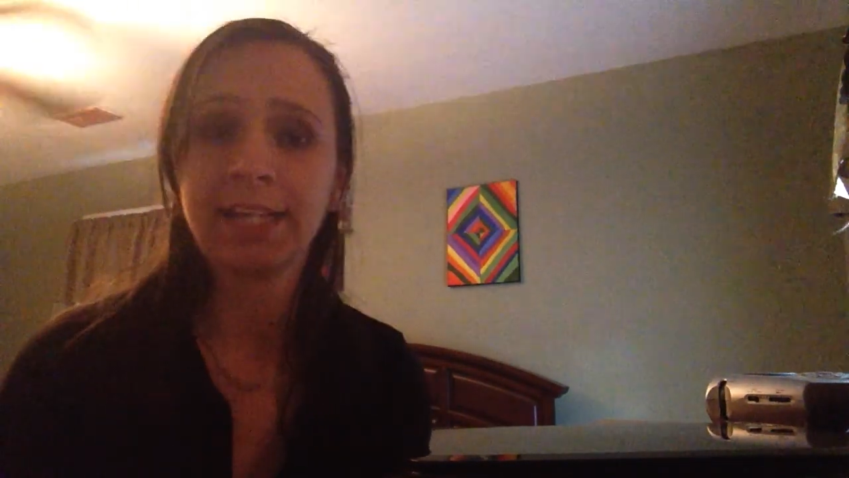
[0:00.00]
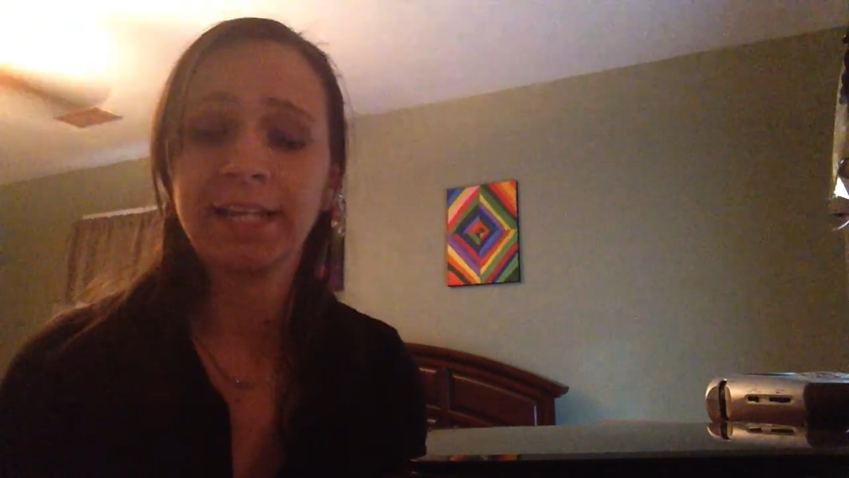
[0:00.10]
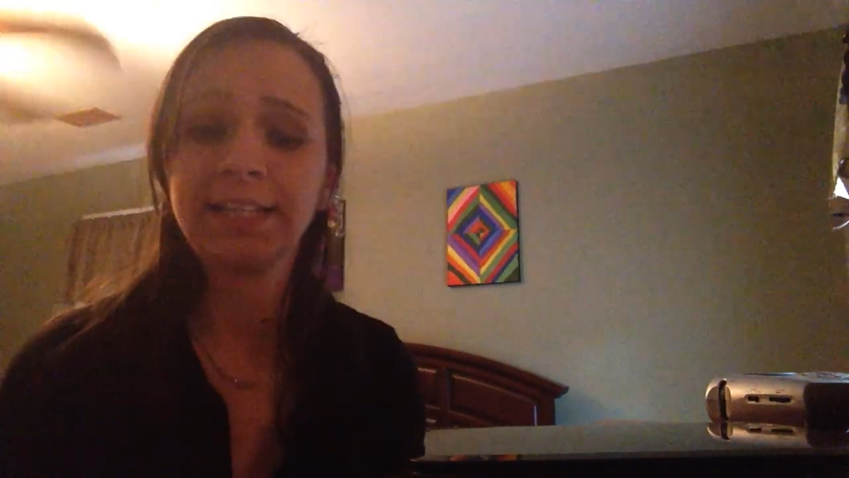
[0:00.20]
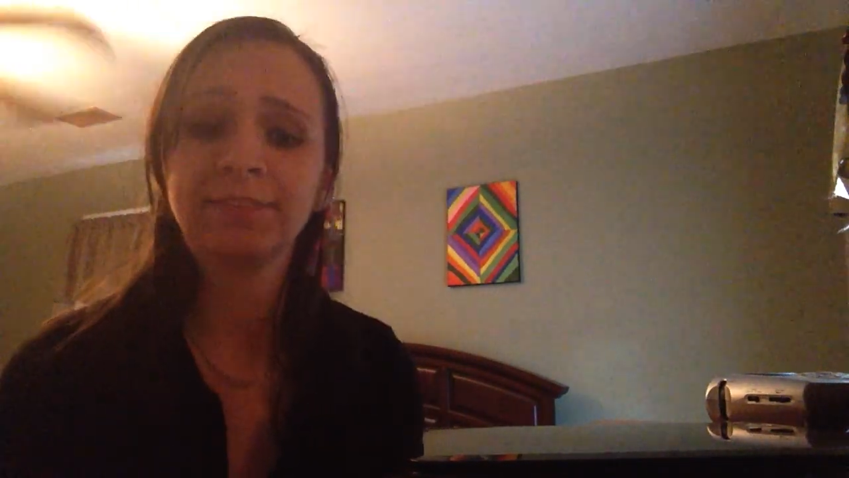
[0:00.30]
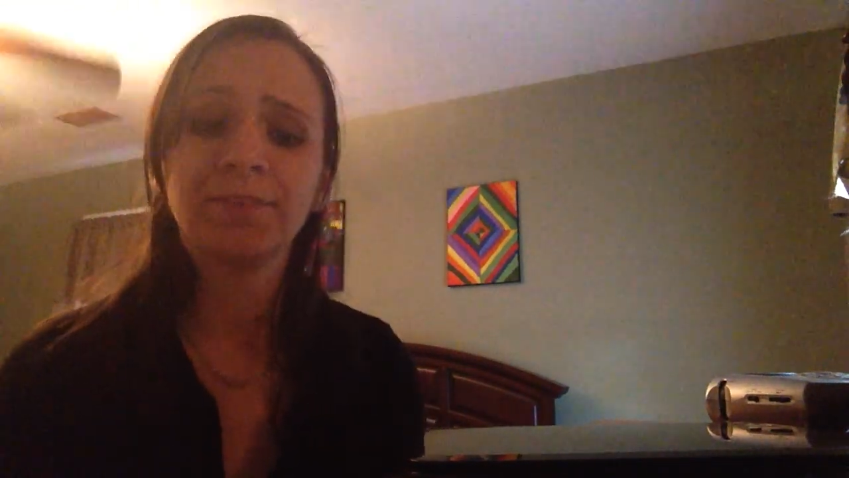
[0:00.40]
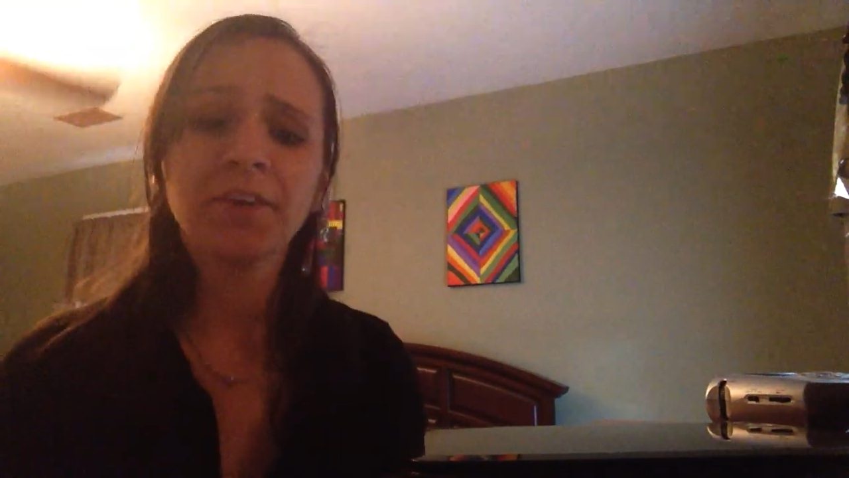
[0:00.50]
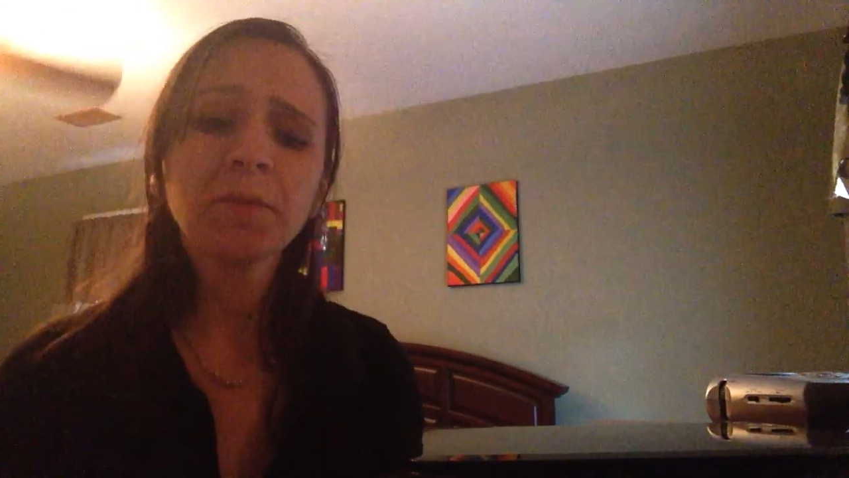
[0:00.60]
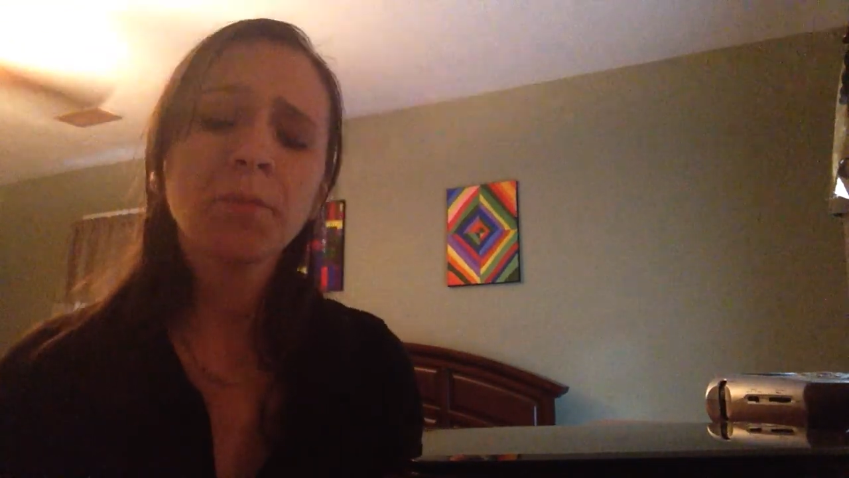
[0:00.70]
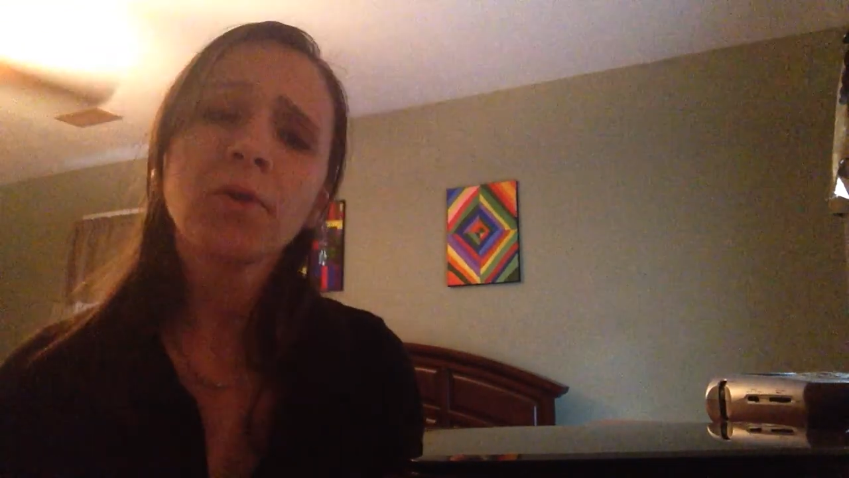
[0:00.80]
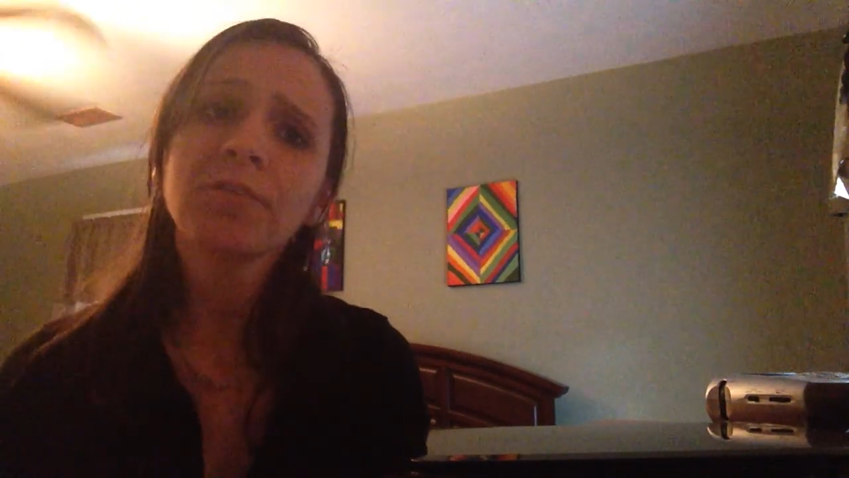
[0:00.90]
and it's very
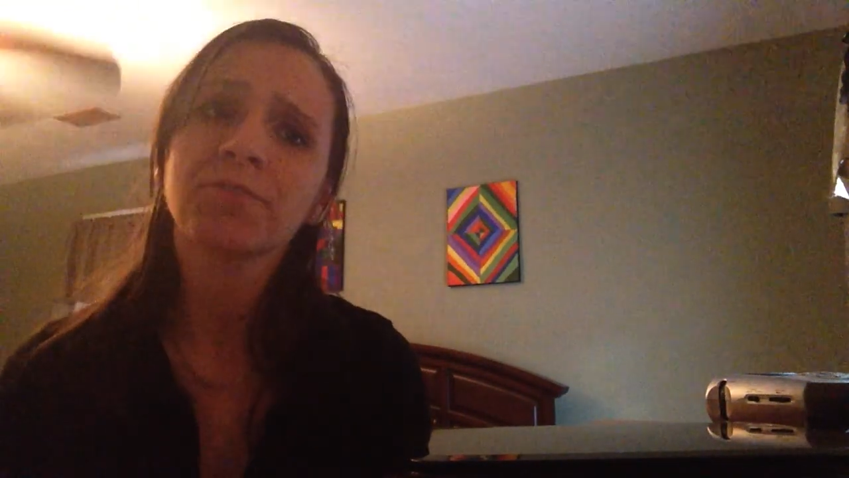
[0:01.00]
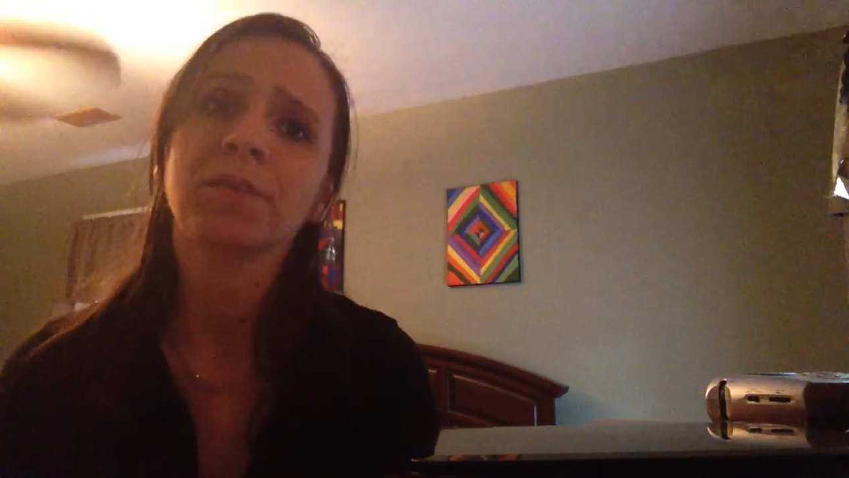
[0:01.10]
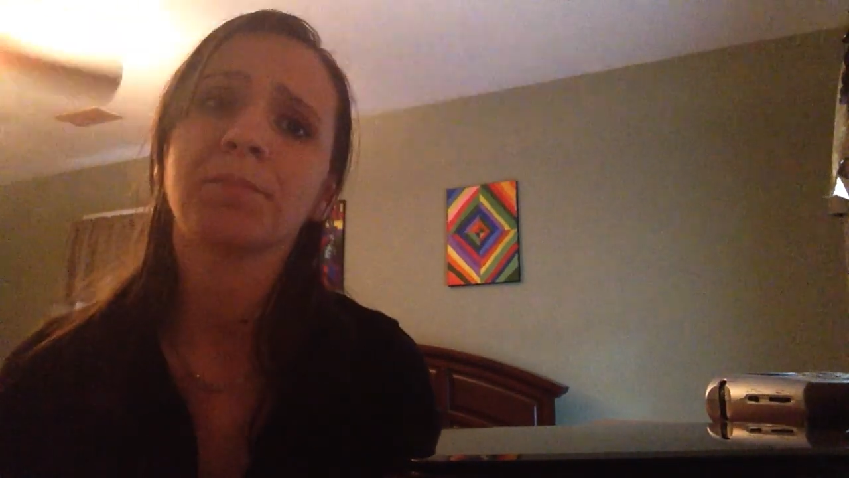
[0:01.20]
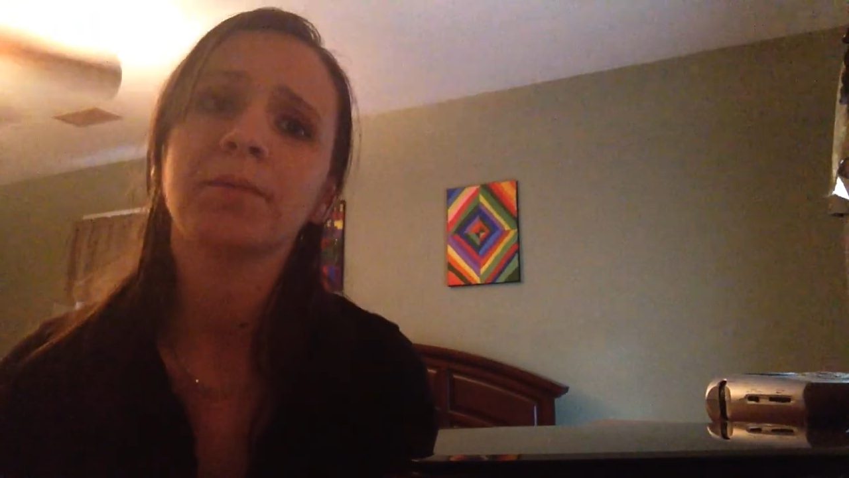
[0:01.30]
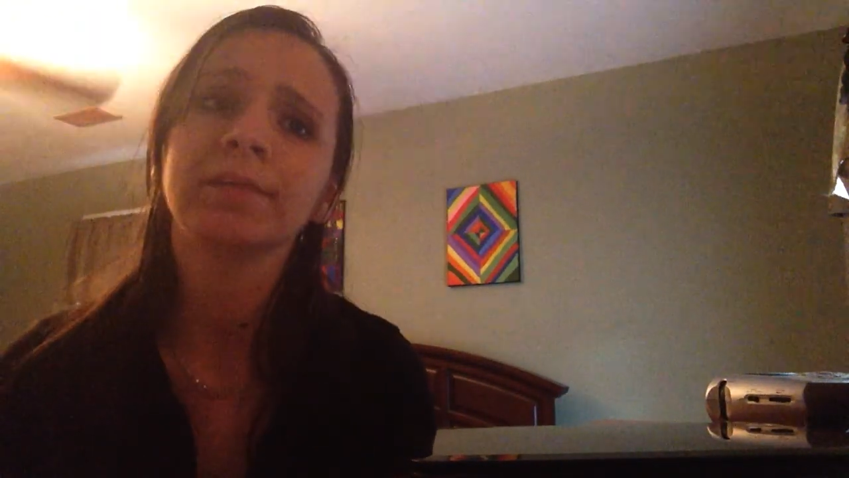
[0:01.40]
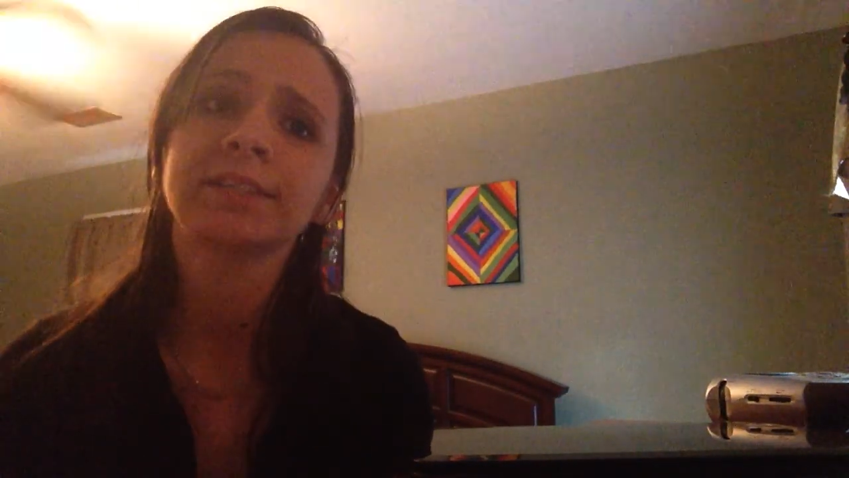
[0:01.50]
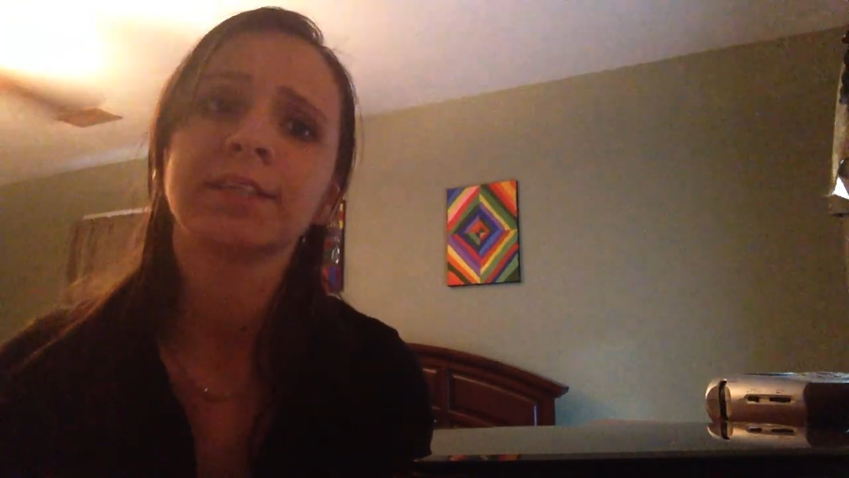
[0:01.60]
important for the public to